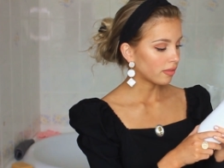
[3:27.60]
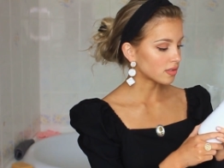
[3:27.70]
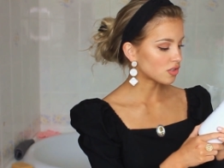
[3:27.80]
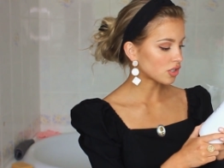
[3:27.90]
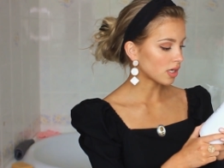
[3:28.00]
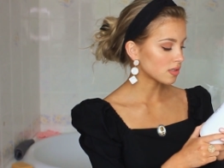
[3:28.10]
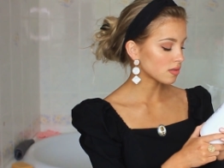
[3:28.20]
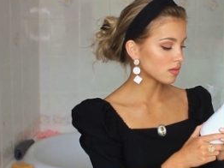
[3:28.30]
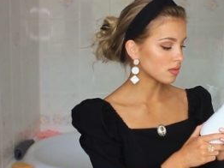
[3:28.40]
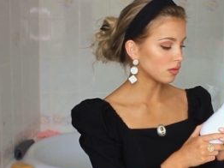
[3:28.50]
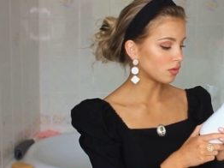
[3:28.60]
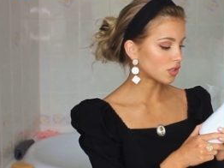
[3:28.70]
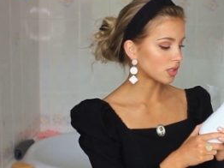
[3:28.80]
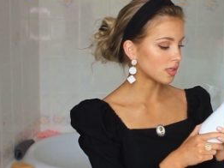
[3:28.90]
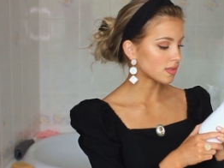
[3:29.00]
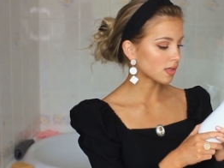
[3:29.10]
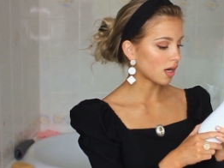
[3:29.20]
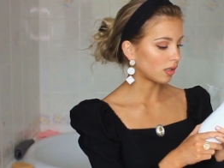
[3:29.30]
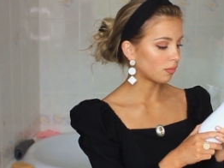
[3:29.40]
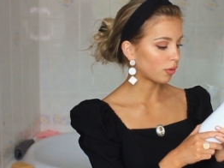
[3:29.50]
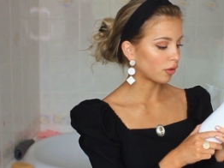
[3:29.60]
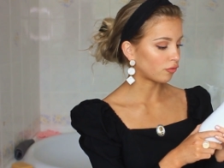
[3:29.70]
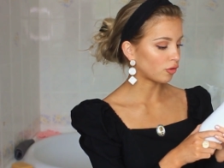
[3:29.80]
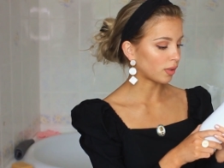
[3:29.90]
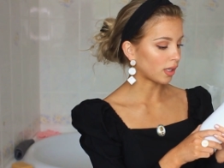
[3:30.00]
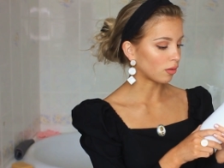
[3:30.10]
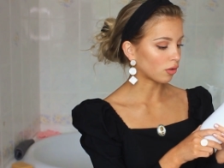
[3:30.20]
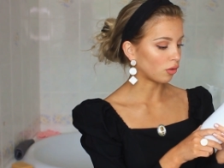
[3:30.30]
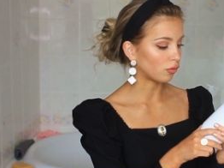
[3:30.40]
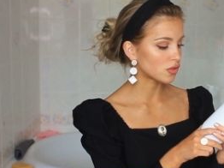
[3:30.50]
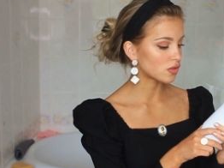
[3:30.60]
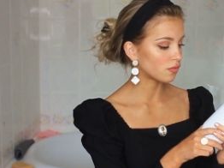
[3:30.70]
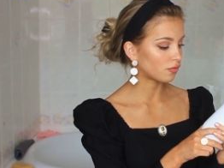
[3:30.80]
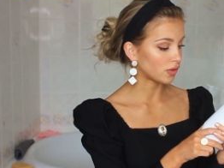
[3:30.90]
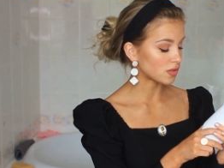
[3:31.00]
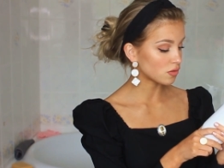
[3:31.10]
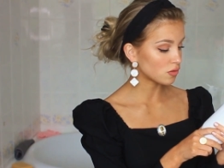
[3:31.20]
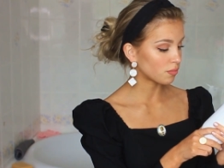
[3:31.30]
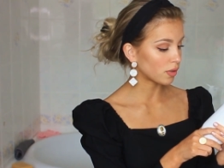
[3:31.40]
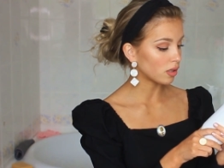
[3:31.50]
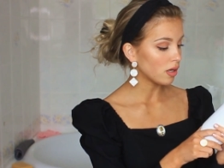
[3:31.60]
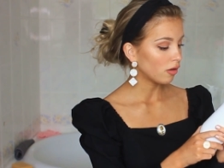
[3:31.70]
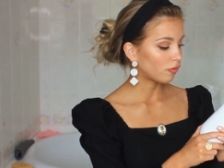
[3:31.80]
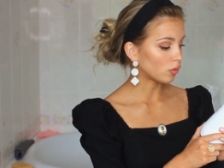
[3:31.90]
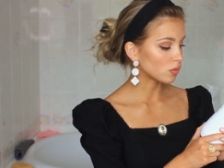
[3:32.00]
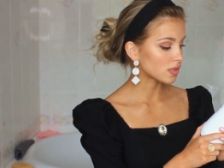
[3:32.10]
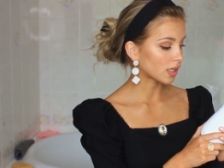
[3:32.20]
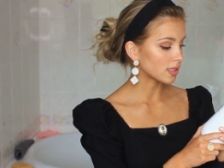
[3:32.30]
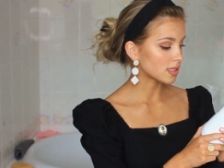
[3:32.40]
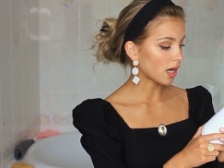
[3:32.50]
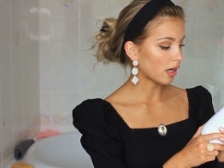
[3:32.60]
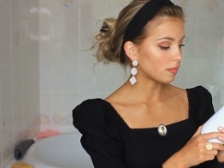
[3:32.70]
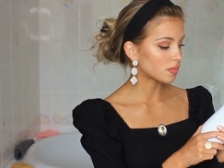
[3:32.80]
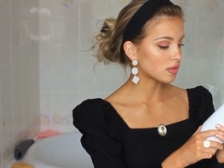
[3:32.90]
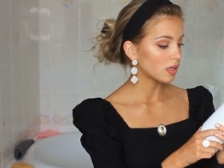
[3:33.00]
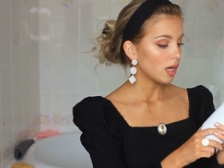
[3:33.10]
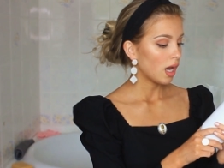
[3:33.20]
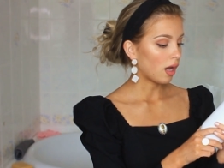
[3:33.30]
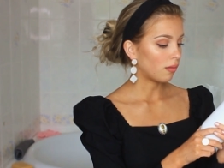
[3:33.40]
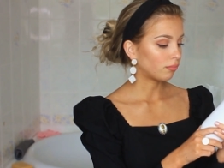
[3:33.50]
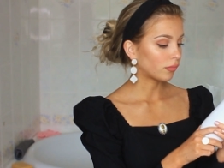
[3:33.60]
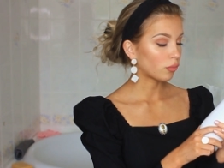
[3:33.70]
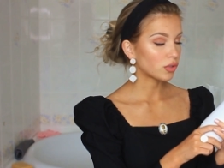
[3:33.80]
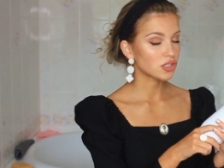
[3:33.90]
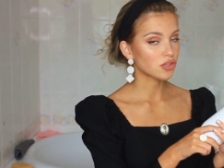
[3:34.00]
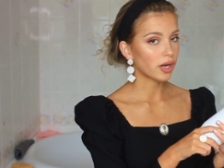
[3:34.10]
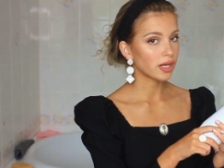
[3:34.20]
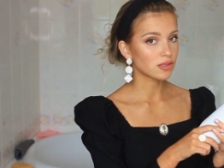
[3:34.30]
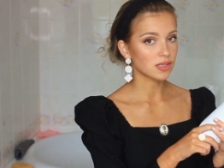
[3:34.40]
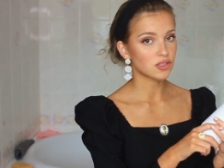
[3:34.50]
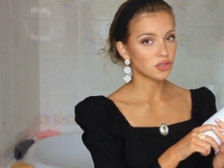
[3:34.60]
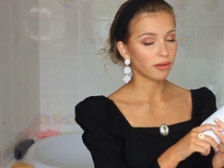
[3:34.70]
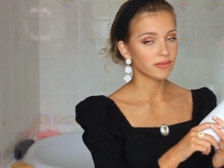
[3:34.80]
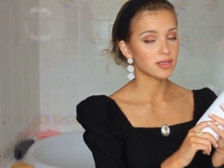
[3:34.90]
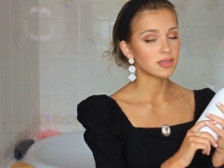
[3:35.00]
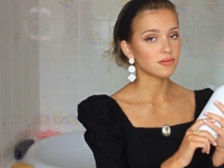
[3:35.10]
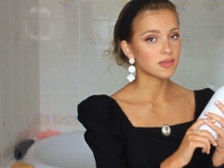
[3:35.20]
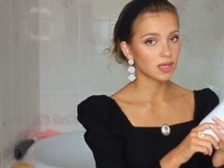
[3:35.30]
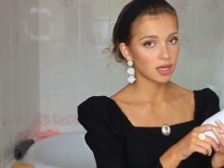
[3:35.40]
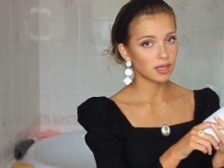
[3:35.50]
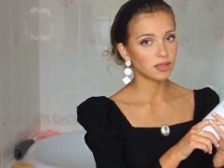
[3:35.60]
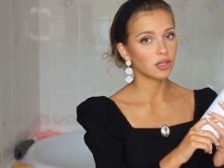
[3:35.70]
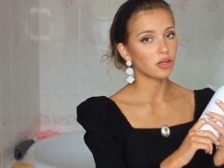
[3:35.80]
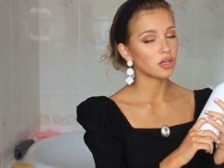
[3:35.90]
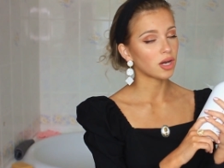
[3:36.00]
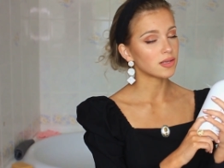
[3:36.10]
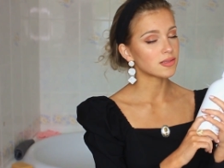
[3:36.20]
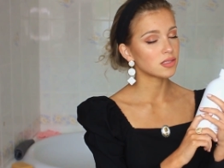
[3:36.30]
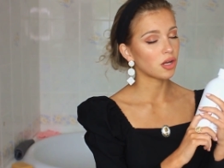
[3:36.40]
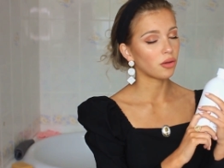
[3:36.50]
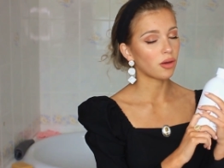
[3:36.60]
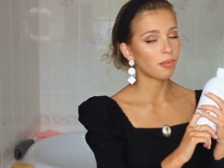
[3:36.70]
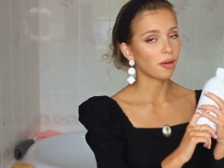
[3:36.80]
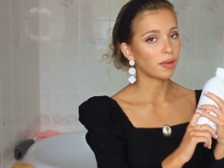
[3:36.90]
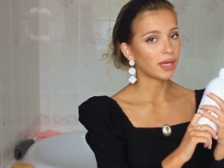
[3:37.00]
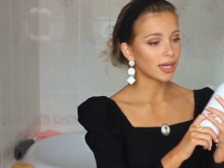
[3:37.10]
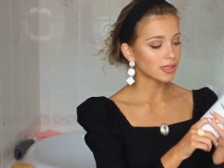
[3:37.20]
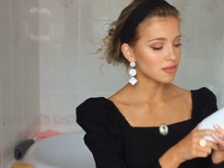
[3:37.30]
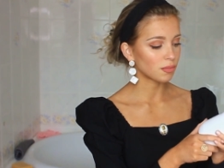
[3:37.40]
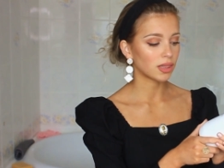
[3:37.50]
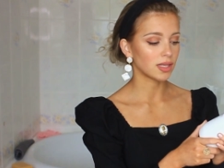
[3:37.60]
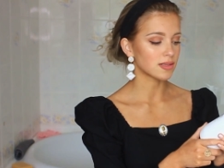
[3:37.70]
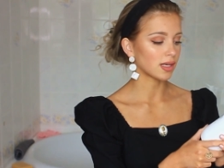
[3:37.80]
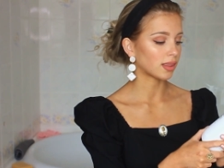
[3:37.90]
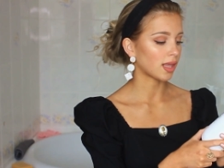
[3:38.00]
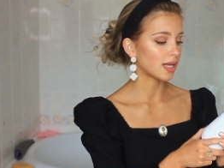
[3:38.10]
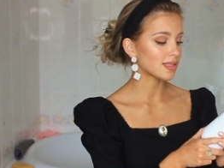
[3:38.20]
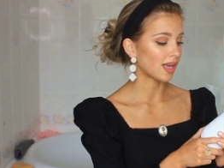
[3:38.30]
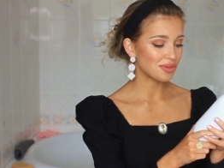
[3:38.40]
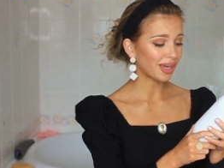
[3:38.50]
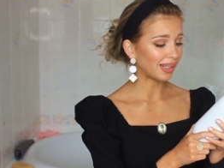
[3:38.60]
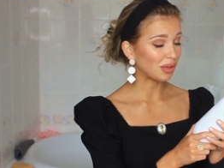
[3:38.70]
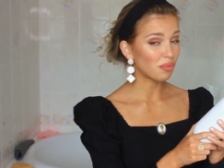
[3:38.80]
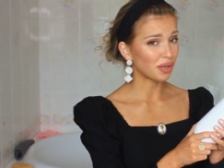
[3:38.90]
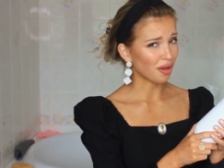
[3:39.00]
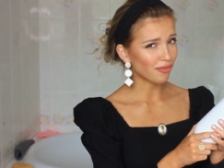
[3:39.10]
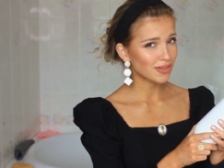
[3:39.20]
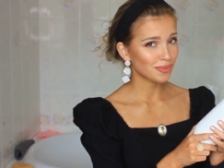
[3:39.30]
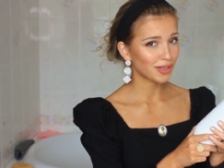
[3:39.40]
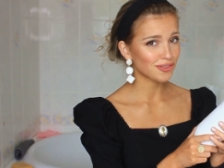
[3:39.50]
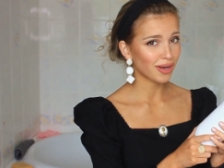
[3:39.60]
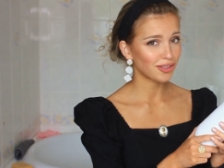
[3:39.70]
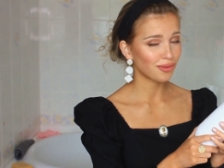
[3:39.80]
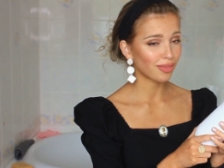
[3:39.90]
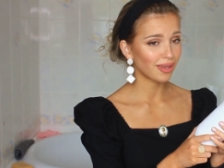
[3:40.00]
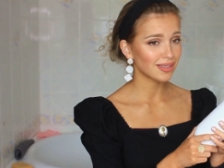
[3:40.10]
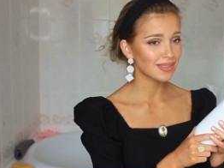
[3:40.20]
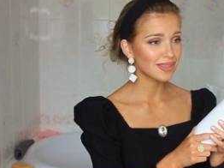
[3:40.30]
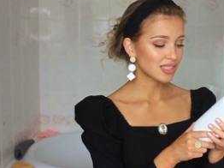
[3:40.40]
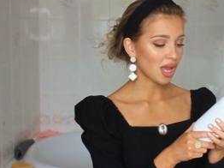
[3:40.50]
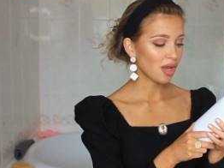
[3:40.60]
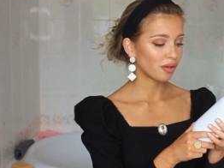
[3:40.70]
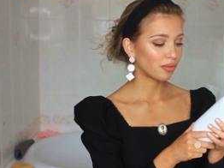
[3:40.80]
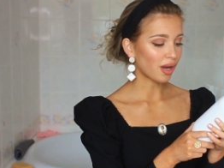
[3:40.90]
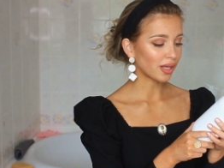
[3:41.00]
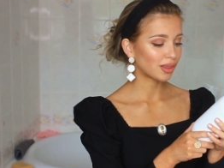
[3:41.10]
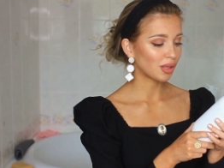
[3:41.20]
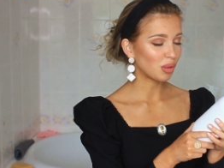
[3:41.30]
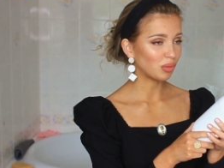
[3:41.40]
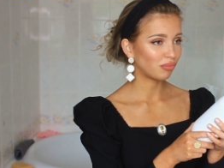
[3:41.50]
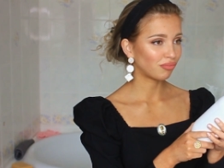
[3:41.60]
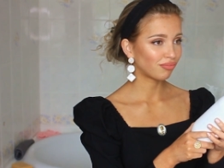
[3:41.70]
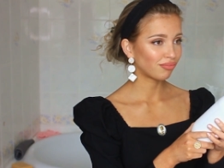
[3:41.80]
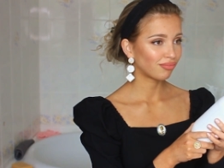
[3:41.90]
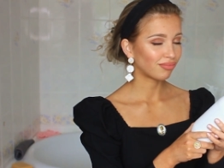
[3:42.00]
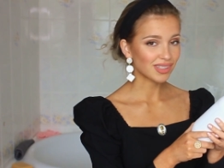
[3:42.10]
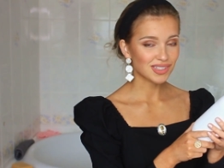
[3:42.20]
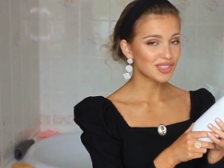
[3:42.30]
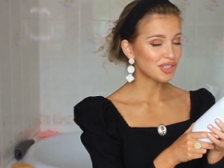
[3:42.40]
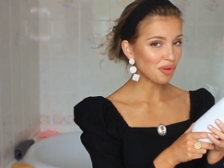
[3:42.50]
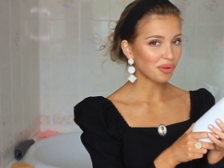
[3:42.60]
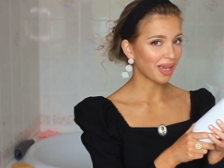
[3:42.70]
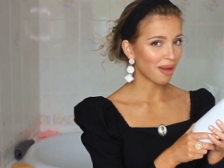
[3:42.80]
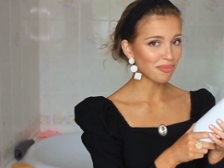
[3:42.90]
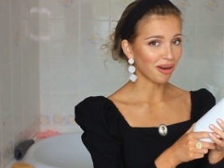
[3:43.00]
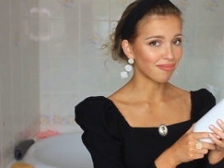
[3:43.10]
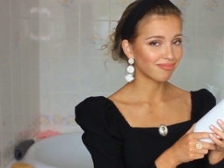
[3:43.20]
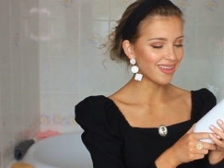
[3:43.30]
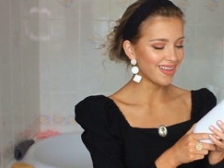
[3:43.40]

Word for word: This gentle solution is colour, perfume and alcohol free suitable for all skin types. Um, which is great because I do have sensitive skin, you know, you guys know about my eczema and things like that. I do get a little bit nervous when I try new things, so I thought Let's just do it on camera.